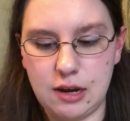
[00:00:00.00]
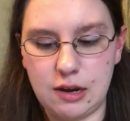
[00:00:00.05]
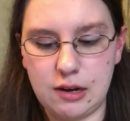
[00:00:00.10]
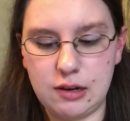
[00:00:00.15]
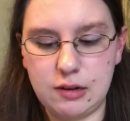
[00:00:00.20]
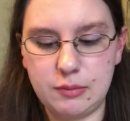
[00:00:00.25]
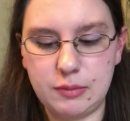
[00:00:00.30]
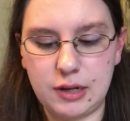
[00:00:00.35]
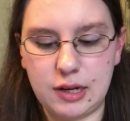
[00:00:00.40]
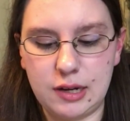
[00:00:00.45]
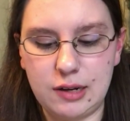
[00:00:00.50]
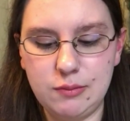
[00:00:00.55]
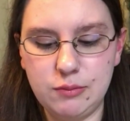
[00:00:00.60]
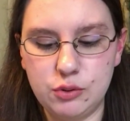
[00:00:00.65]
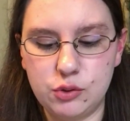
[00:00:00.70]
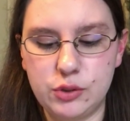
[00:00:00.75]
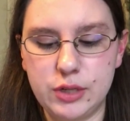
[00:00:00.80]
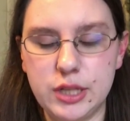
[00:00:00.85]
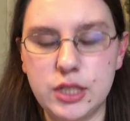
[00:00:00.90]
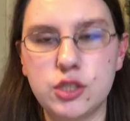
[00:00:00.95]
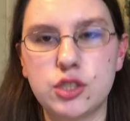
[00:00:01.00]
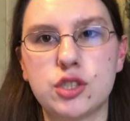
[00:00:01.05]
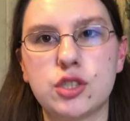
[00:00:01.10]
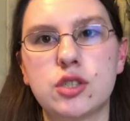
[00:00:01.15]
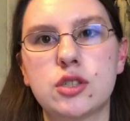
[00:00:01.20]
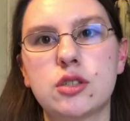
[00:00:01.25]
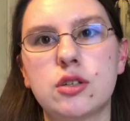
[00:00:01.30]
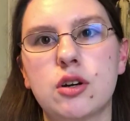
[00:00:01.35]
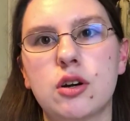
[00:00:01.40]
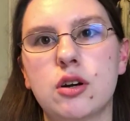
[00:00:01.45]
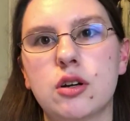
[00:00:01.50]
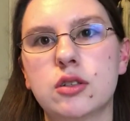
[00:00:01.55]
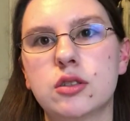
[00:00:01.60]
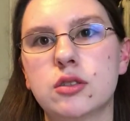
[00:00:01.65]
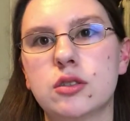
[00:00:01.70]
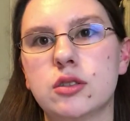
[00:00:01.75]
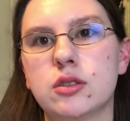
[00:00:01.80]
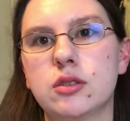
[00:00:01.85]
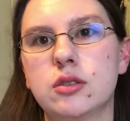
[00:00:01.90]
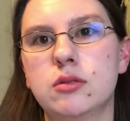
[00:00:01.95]
I'm pretty sure
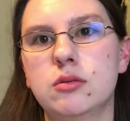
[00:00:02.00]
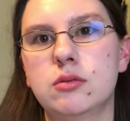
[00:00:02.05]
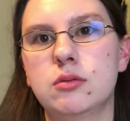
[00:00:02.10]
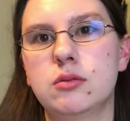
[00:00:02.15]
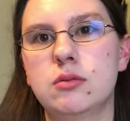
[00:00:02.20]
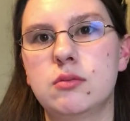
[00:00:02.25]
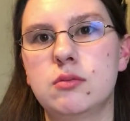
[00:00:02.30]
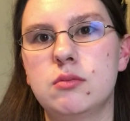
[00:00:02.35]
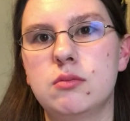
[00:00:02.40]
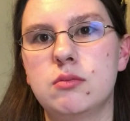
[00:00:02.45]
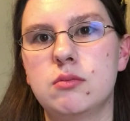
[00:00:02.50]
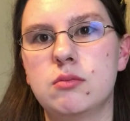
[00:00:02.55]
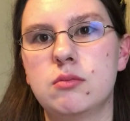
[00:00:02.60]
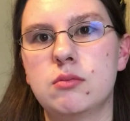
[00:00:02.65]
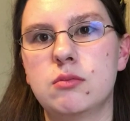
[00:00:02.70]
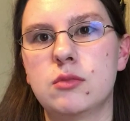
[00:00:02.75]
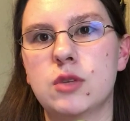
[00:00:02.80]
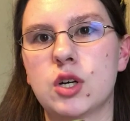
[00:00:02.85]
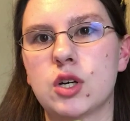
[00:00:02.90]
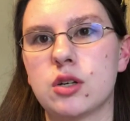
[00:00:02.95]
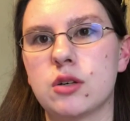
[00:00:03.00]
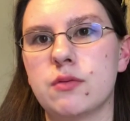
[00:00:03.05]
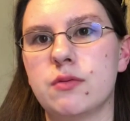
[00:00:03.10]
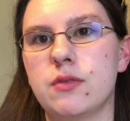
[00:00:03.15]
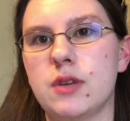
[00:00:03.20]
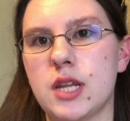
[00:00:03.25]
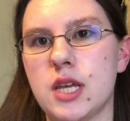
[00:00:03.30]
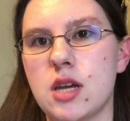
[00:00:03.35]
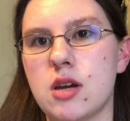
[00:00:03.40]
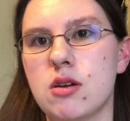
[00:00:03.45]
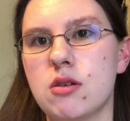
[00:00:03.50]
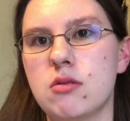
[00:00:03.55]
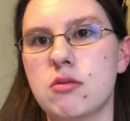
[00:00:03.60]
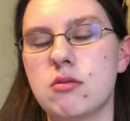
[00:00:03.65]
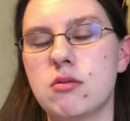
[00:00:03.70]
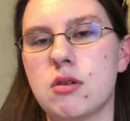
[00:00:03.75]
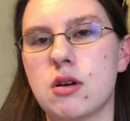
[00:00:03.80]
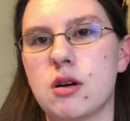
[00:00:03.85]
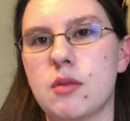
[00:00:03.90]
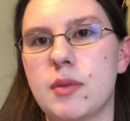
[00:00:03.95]
on her
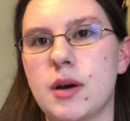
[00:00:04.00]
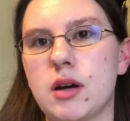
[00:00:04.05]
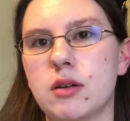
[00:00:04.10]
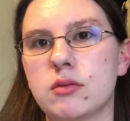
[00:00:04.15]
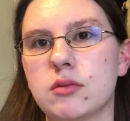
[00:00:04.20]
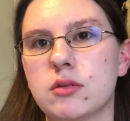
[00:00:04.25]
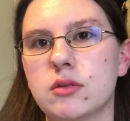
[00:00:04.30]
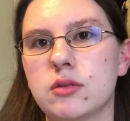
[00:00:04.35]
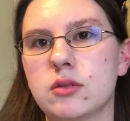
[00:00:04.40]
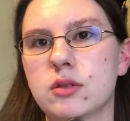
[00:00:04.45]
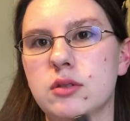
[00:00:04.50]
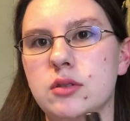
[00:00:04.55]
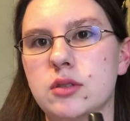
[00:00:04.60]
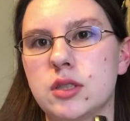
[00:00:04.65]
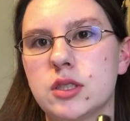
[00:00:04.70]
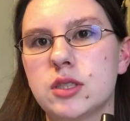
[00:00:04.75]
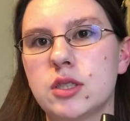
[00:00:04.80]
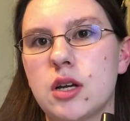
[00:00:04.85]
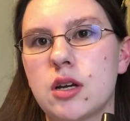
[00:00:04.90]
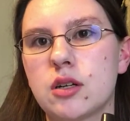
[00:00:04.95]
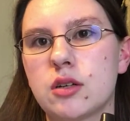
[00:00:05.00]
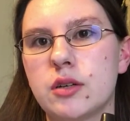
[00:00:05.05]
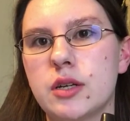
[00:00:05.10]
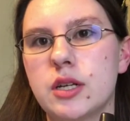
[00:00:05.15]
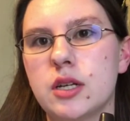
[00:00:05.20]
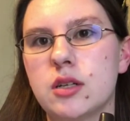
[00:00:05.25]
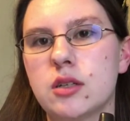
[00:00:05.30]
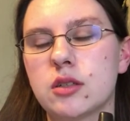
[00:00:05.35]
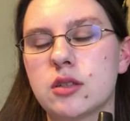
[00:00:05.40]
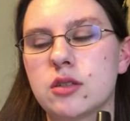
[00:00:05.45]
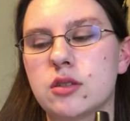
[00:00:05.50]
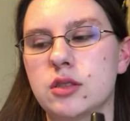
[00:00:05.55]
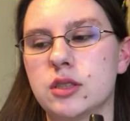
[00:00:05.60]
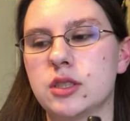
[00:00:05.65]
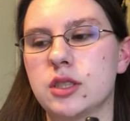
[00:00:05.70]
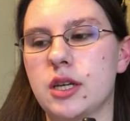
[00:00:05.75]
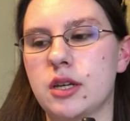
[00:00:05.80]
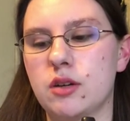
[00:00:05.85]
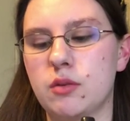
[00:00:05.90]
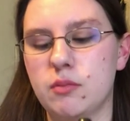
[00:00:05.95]
video about this ocarina,
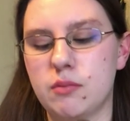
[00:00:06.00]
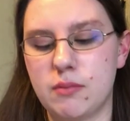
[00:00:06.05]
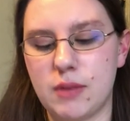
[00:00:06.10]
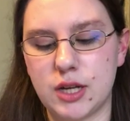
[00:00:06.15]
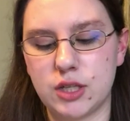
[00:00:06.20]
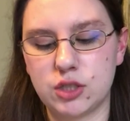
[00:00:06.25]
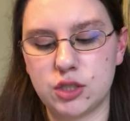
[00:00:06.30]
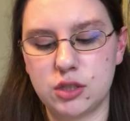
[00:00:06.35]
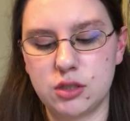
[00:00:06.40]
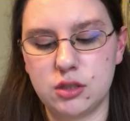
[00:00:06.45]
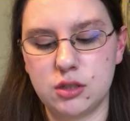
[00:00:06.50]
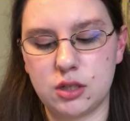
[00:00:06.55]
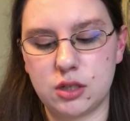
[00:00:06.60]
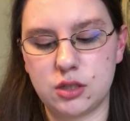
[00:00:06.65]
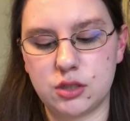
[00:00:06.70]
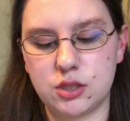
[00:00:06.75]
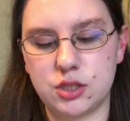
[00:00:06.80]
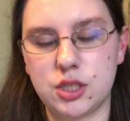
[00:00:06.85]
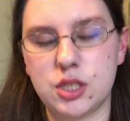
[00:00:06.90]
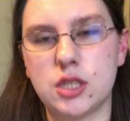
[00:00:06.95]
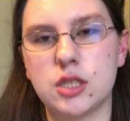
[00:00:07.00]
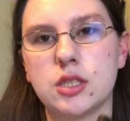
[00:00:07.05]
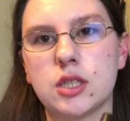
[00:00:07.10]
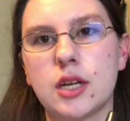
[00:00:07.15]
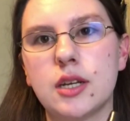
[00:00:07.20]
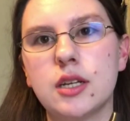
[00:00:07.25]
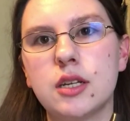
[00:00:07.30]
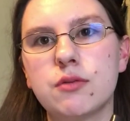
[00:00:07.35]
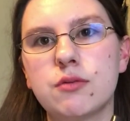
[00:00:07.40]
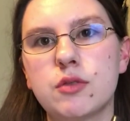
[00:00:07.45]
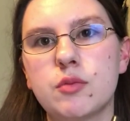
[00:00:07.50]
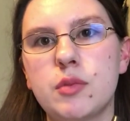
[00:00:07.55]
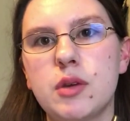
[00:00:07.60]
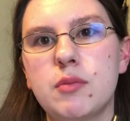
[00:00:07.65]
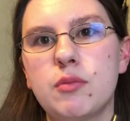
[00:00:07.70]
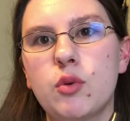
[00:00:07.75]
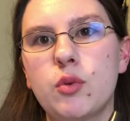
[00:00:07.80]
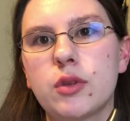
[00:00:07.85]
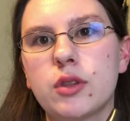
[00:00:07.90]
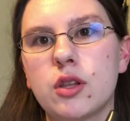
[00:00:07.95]
Chris Gale mentioned that she designed it for
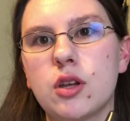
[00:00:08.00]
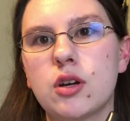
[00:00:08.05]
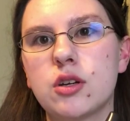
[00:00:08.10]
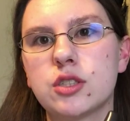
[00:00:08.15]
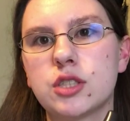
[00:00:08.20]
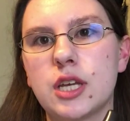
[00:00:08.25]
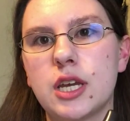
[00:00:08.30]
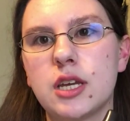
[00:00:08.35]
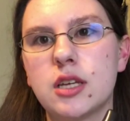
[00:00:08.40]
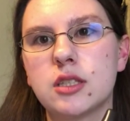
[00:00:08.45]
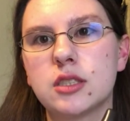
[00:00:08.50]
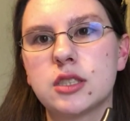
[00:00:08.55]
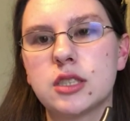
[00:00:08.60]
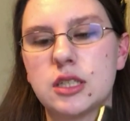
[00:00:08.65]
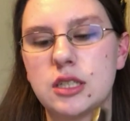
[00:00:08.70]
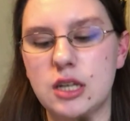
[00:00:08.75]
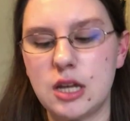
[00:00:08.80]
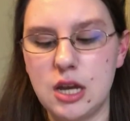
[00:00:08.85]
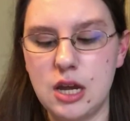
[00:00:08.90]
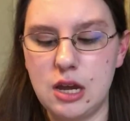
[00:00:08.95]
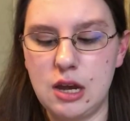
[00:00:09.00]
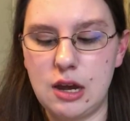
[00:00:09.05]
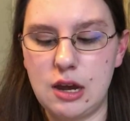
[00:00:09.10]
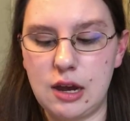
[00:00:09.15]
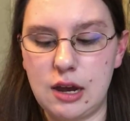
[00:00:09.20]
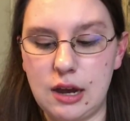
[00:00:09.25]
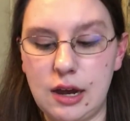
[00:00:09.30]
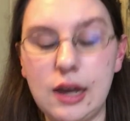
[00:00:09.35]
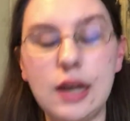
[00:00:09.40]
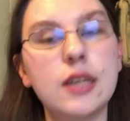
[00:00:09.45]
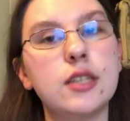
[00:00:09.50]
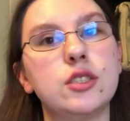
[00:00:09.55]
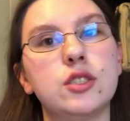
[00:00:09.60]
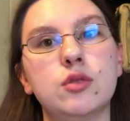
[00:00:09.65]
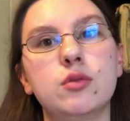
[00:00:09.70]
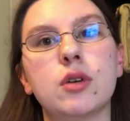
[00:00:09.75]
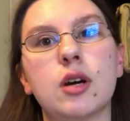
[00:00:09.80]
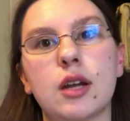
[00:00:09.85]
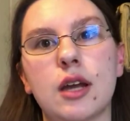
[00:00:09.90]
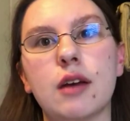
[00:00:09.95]
people with large hands, and I
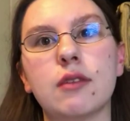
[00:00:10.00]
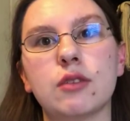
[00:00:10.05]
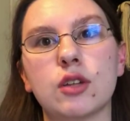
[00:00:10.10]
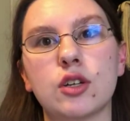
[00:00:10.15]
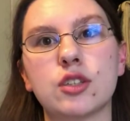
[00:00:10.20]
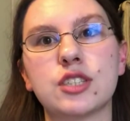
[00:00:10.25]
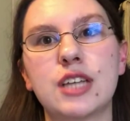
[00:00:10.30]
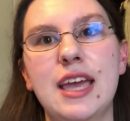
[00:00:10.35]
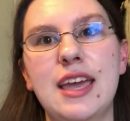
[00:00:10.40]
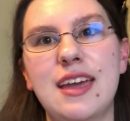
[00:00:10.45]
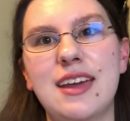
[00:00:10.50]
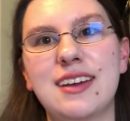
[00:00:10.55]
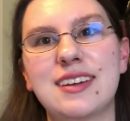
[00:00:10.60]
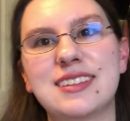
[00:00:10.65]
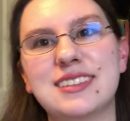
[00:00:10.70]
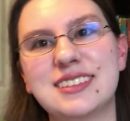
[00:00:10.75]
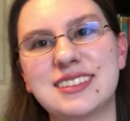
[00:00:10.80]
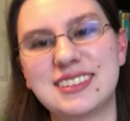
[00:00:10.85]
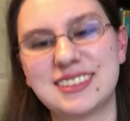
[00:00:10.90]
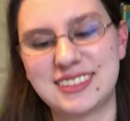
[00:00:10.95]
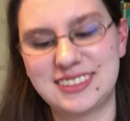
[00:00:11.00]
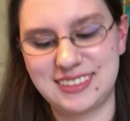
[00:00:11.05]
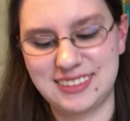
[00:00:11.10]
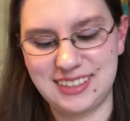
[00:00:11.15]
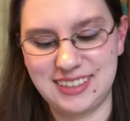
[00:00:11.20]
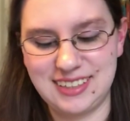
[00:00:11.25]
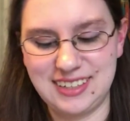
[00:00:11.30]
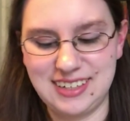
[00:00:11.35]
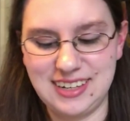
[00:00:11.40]
do not have large hands.